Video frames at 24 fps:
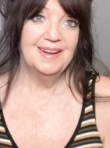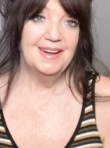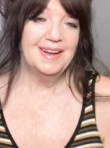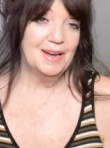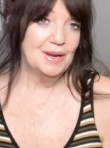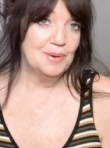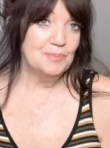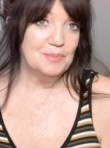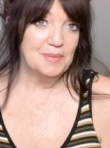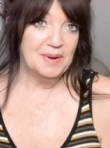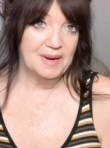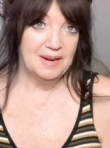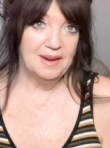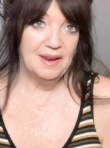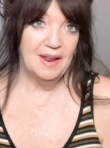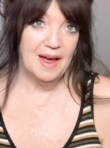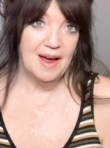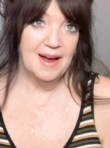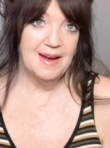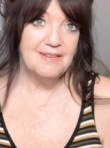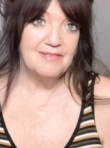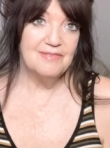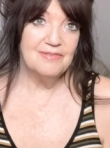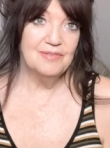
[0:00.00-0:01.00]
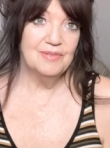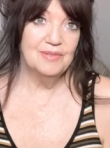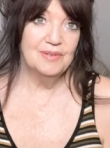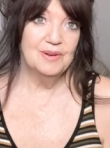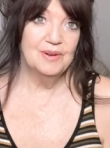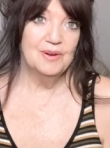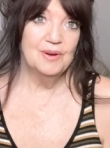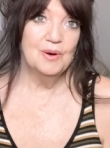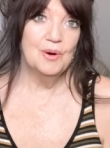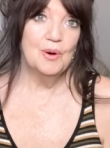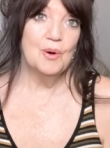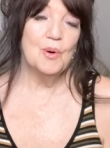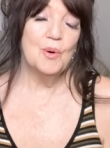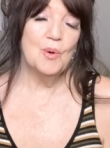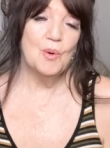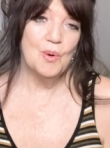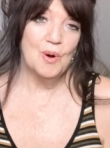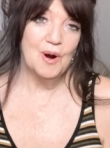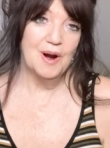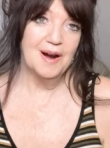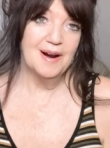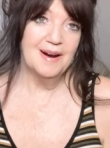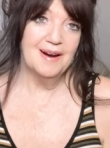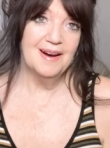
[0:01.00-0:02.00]
in midlife,
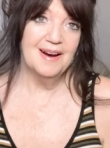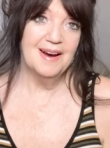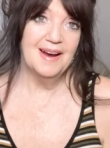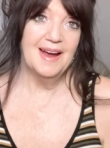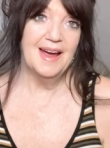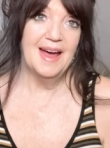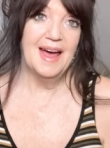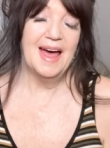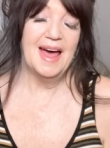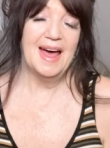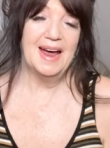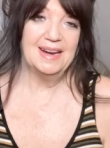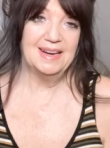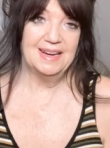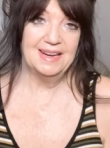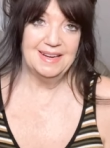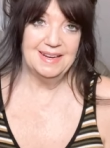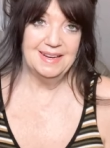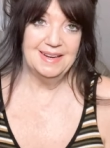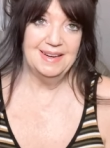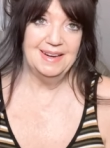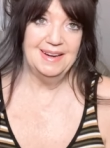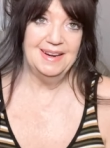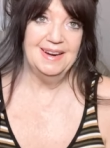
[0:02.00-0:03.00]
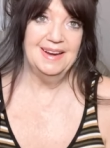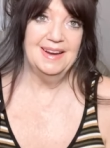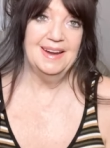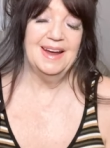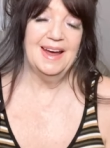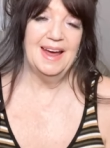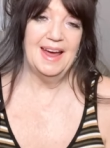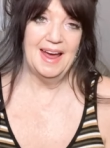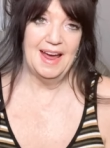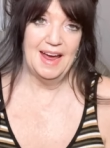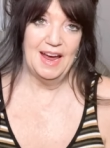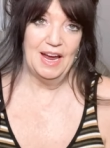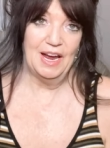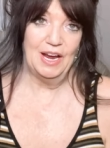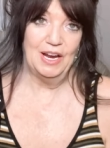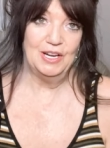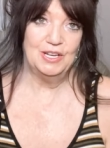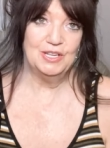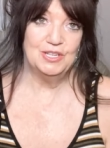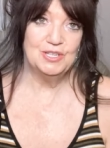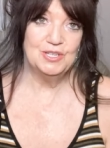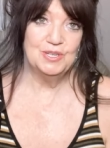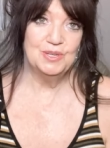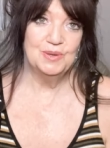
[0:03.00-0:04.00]
or at any
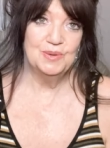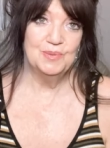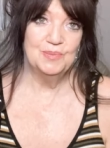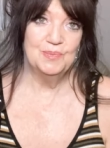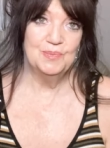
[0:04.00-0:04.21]
age.